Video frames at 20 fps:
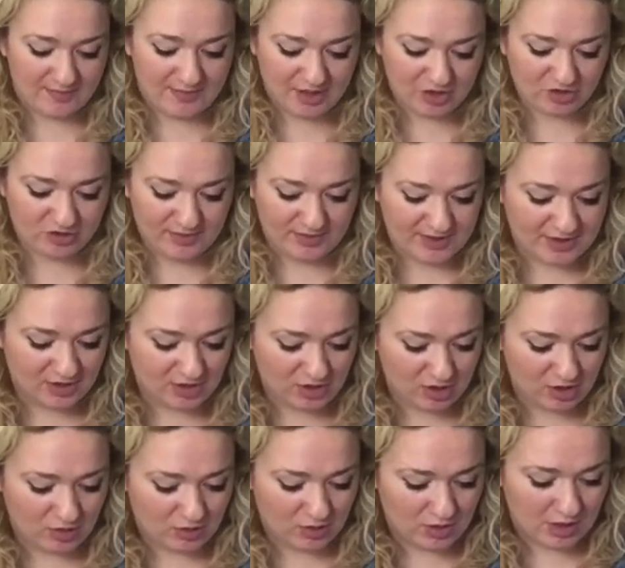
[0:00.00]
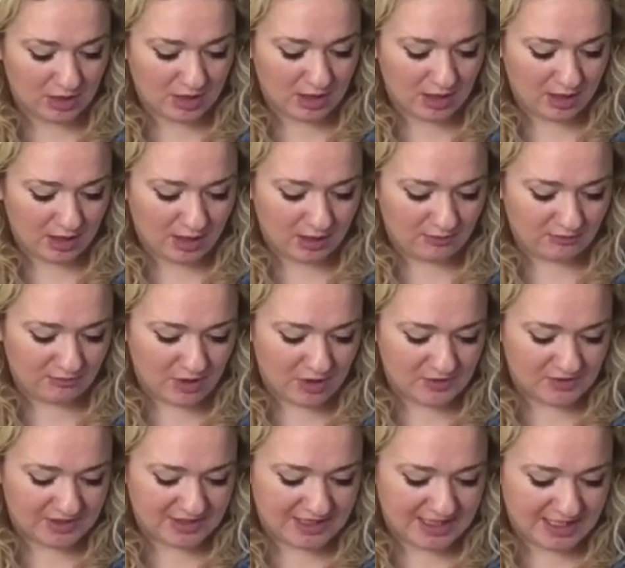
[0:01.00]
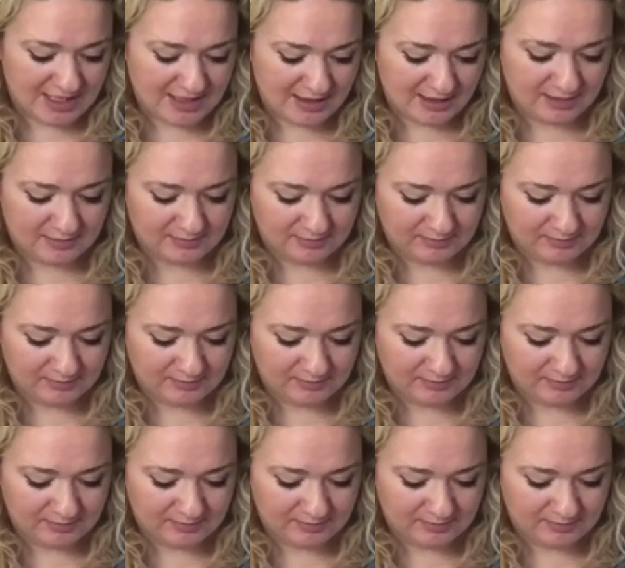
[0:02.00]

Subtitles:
mushrooms to roast in.